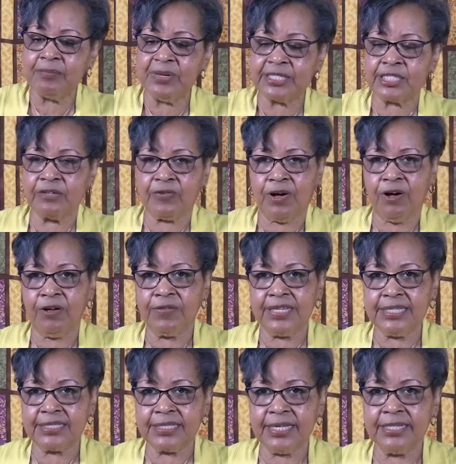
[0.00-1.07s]
the midst of all
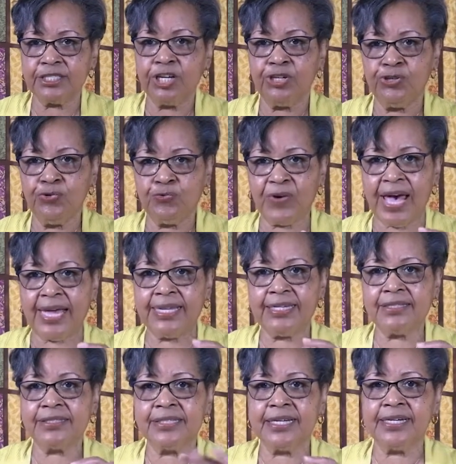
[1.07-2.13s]
these things, you find
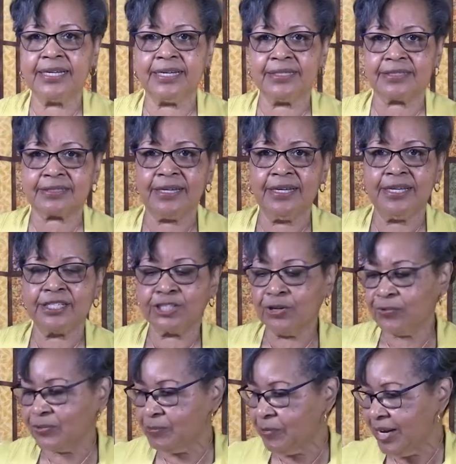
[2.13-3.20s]
little nuggets. So
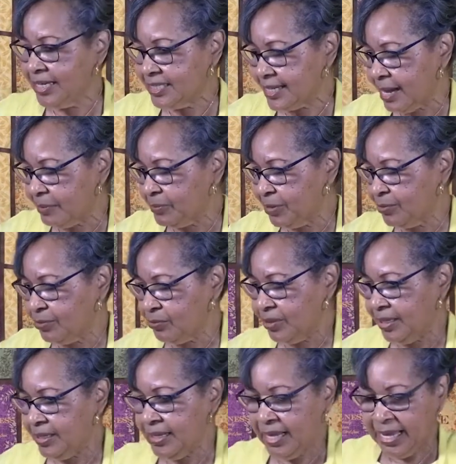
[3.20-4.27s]
read chapter
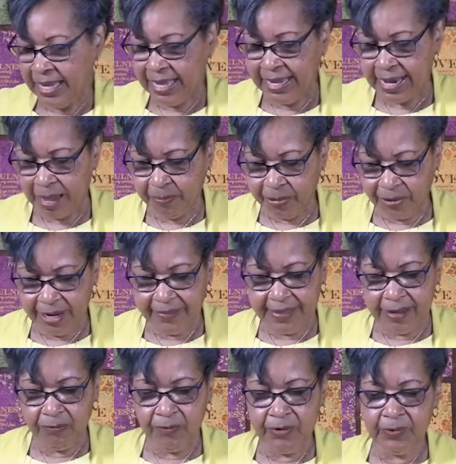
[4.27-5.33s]
3, and I pray
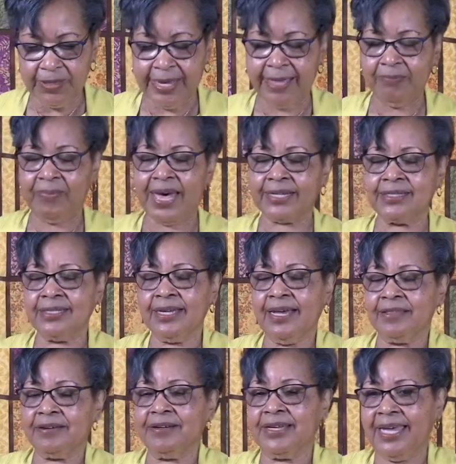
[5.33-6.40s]
that we will get back
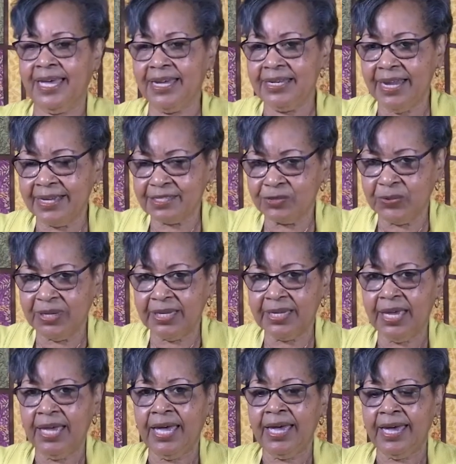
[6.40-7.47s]
together again next week,
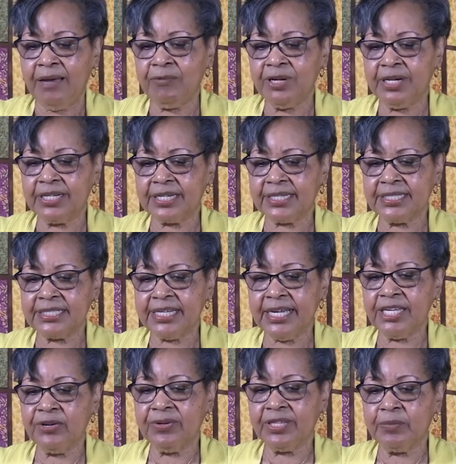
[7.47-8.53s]
and we're going to
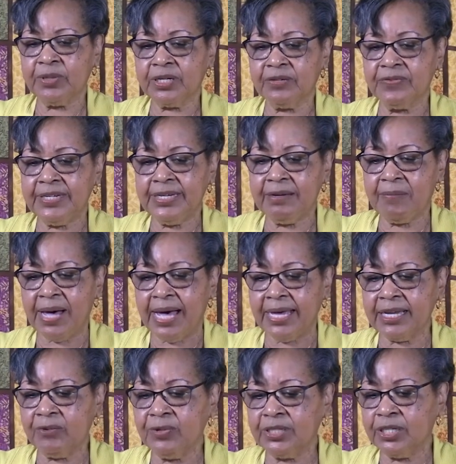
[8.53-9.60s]
continue in the book of
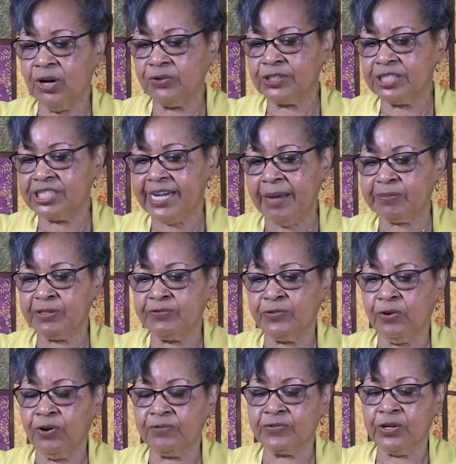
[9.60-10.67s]
Nehemiah. We'll go to chapter
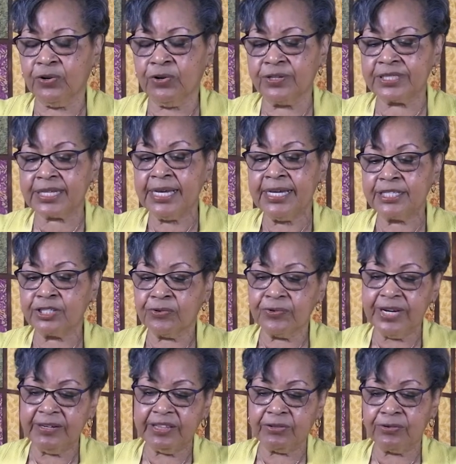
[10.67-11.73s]
4, of course. So
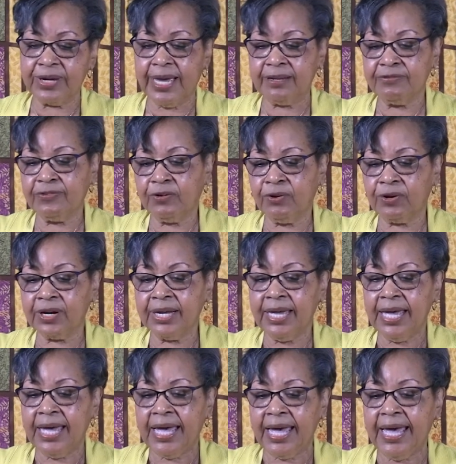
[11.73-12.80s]
read 3 and 4,
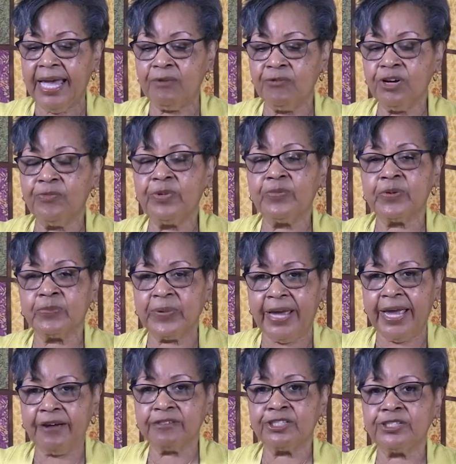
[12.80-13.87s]
and we'll be
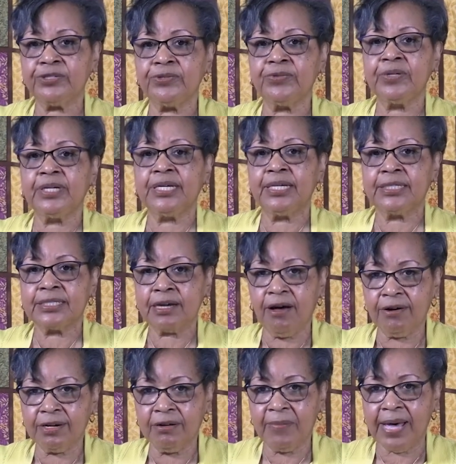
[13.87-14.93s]
prepared to
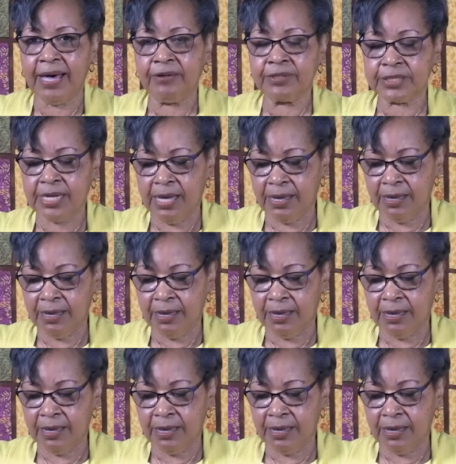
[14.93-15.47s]
talk about